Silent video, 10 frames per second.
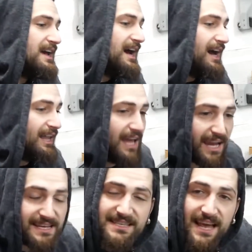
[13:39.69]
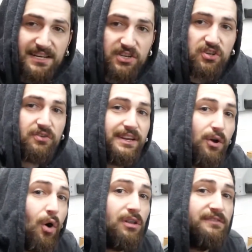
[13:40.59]
Like I said, you don't need
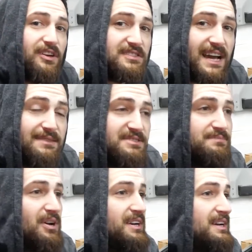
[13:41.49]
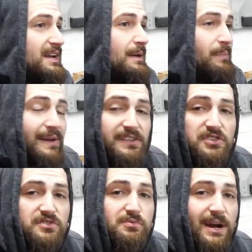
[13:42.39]
all of those items, but pick and
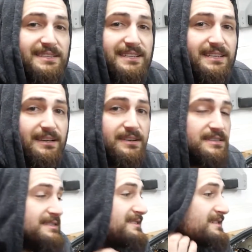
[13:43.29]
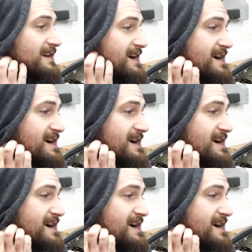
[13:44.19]
choose wisely, because